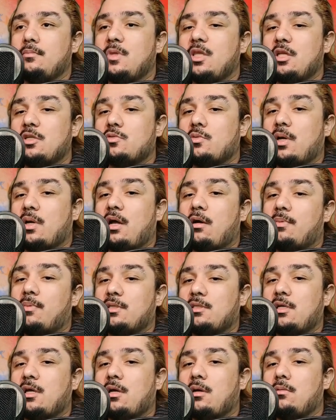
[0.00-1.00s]
This will help
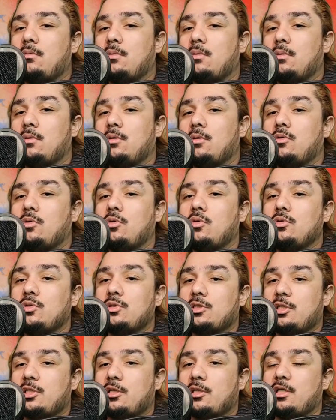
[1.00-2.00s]
us know who's
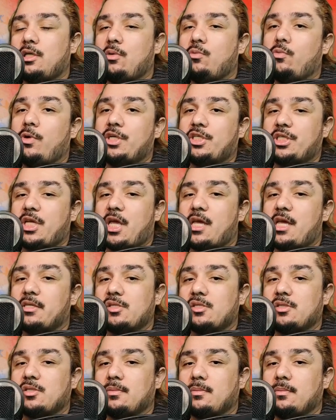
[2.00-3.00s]
turned in which
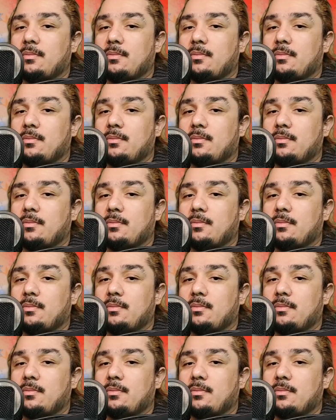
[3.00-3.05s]
cases.